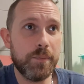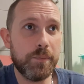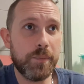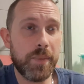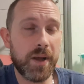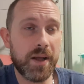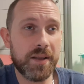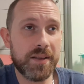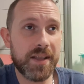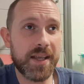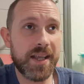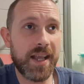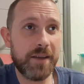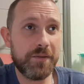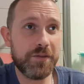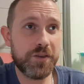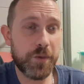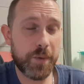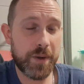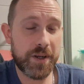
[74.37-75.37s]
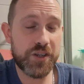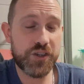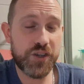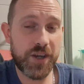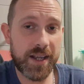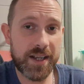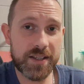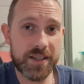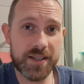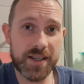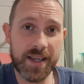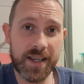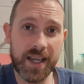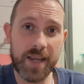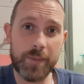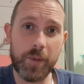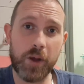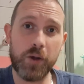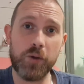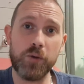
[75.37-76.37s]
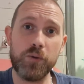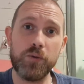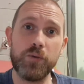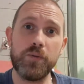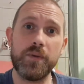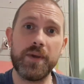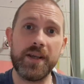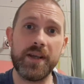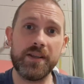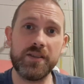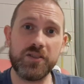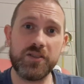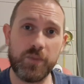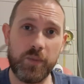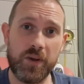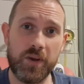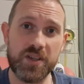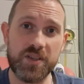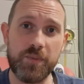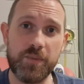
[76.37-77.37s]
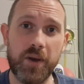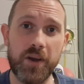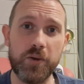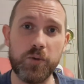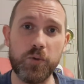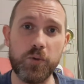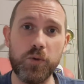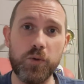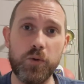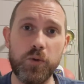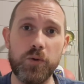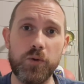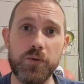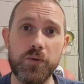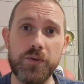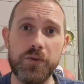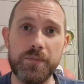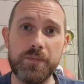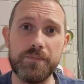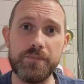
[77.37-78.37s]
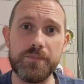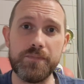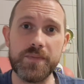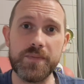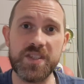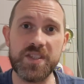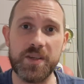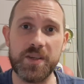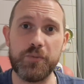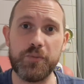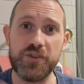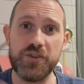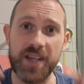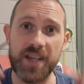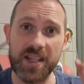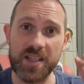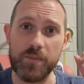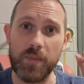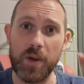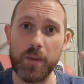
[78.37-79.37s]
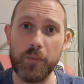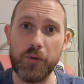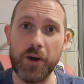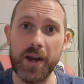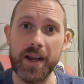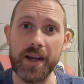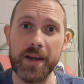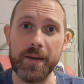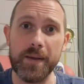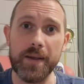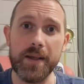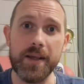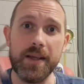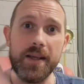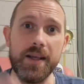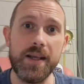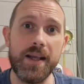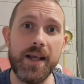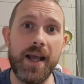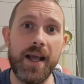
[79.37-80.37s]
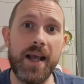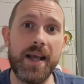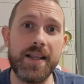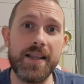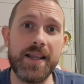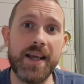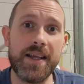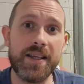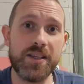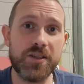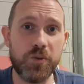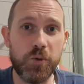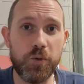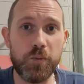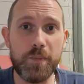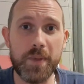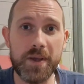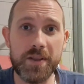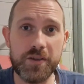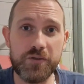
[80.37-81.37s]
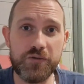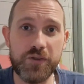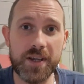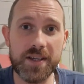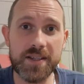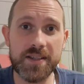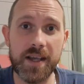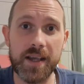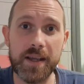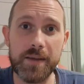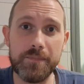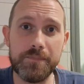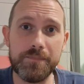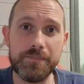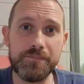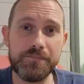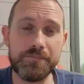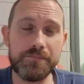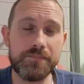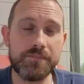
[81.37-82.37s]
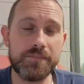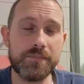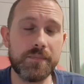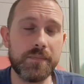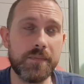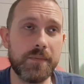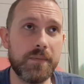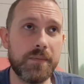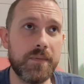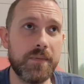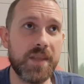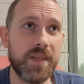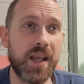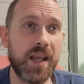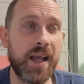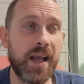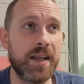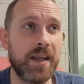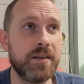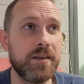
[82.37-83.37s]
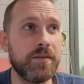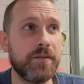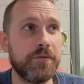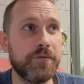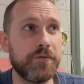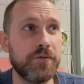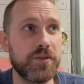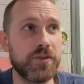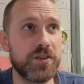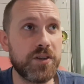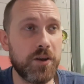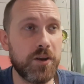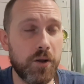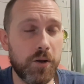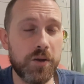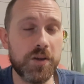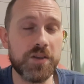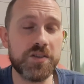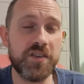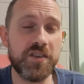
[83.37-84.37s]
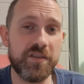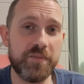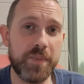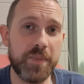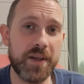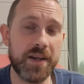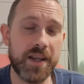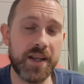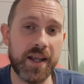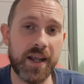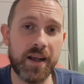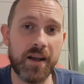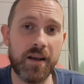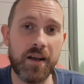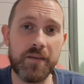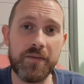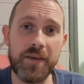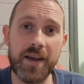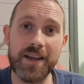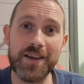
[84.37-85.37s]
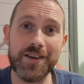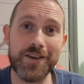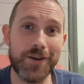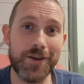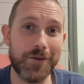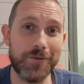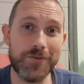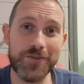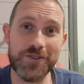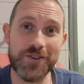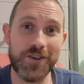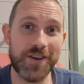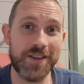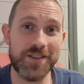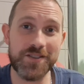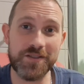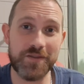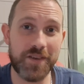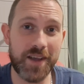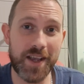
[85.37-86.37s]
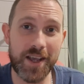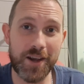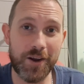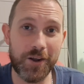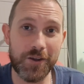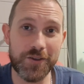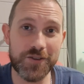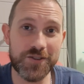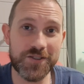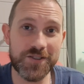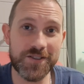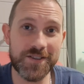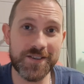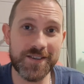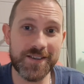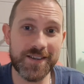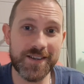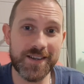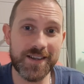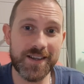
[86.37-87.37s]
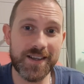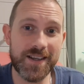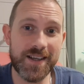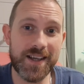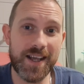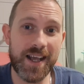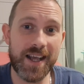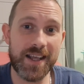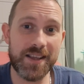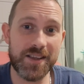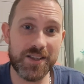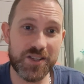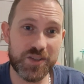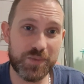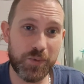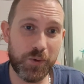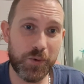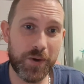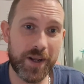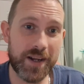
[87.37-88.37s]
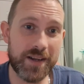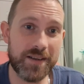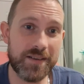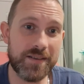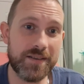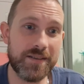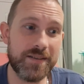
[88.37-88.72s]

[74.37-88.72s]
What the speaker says: But they have to inject chemo into my spinal cord to protect my brain, and that is called methotrexate. And for as long as I've been here, I've had no signs of hair loss. And this morning,